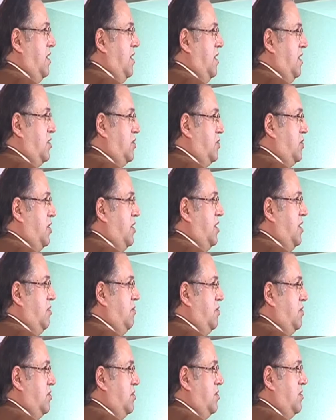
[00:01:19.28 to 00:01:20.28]
Actually, I
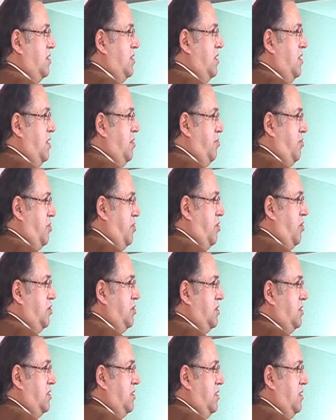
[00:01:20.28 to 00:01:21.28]
was uh,
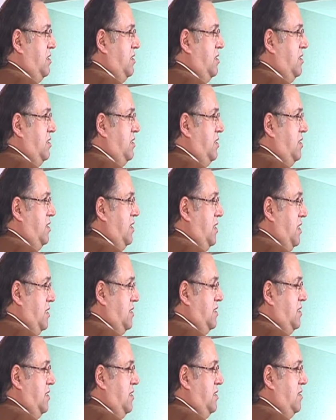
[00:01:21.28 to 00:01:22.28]
approached uh,
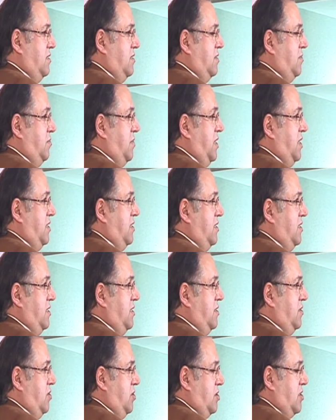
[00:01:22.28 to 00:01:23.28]
last year by
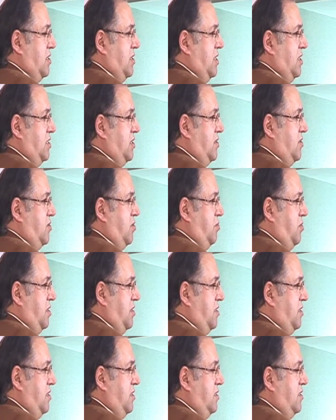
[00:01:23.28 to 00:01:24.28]
the organizing
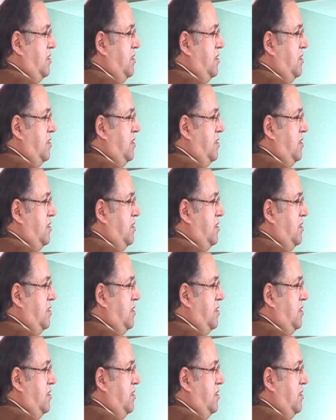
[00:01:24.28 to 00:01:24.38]
committee